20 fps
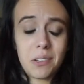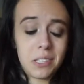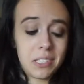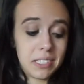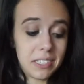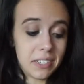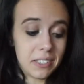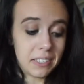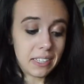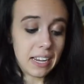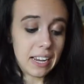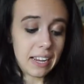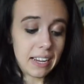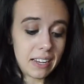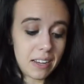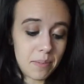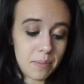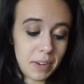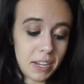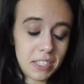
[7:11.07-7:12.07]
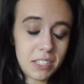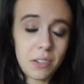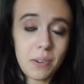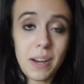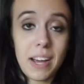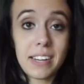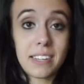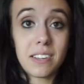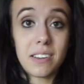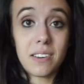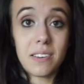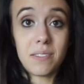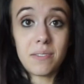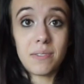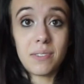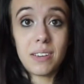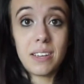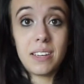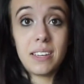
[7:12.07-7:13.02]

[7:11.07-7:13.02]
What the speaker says: Clearly, I'm not so active.